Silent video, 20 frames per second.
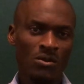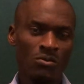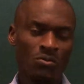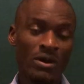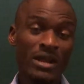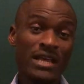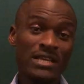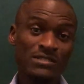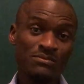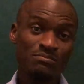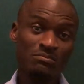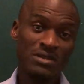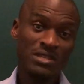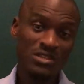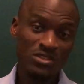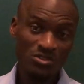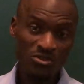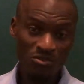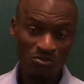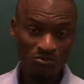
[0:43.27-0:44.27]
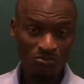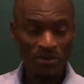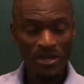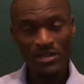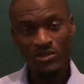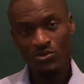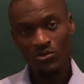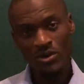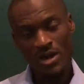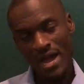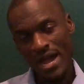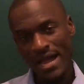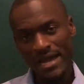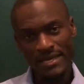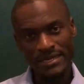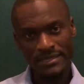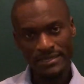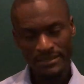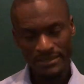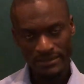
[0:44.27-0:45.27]
what has been your value
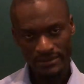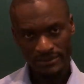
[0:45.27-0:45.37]
add